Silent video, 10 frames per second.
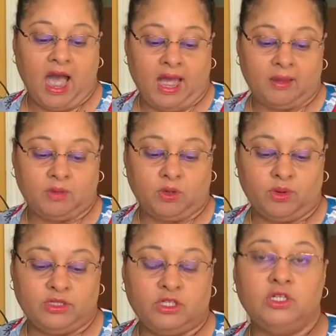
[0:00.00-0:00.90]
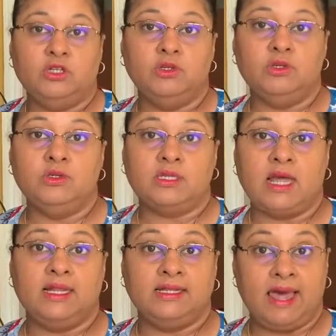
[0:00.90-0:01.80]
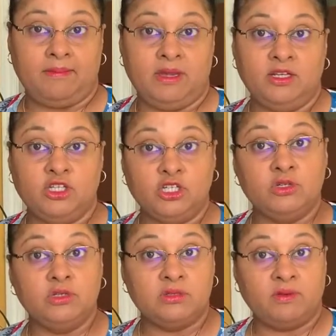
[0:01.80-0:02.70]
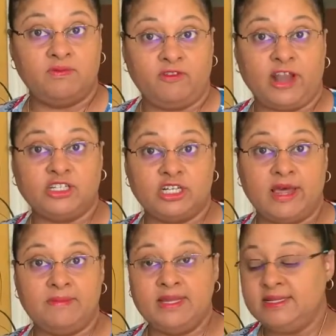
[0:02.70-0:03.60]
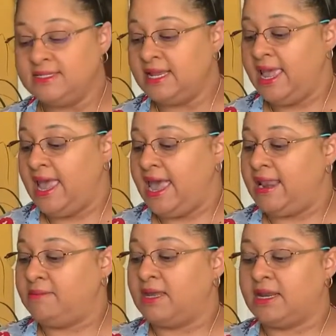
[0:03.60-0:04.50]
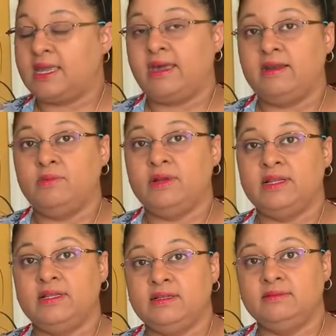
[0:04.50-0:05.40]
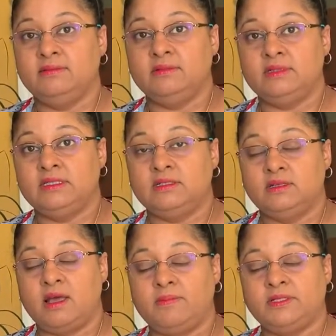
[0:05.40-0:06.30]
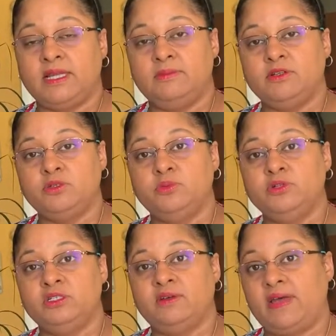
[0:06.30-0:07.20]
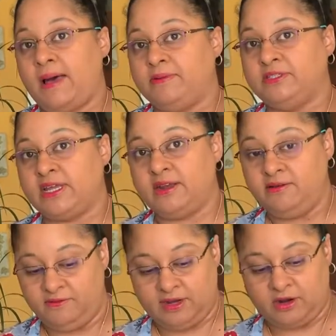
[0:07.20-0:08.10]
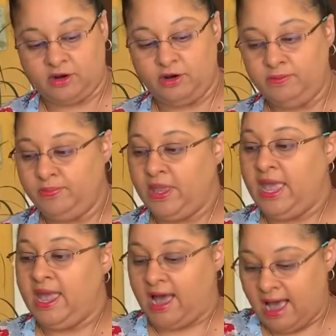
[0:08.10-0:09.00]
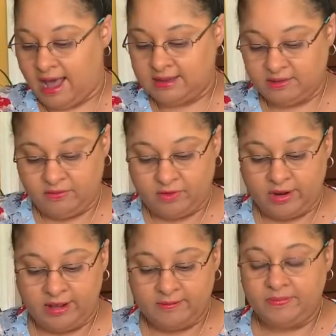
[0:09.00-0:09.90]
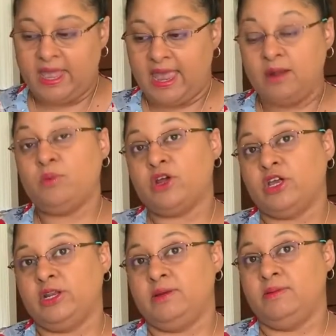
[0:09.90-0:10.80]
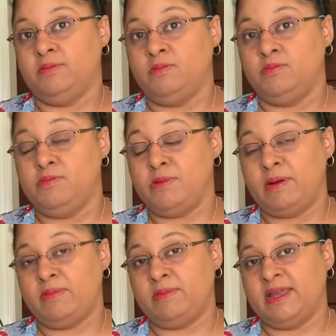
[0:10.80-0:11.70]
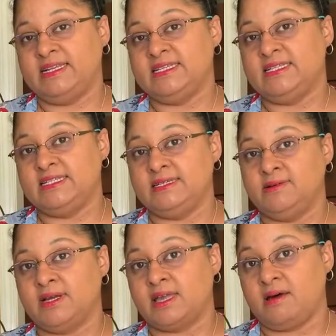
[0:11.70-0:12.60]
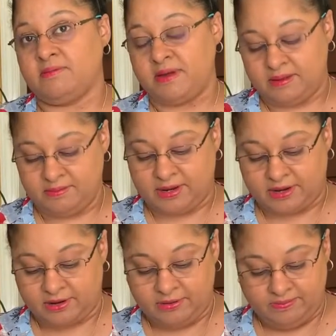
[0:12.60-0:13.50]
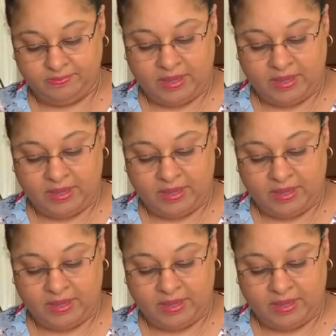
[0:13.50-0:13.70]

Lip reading: I'm going to use lemon juice from fresh lemons, and I'm going to cut it with a couple tablespoons of apple cider vinegar, olive oil, and we're going to, remember, make this into a compound butter.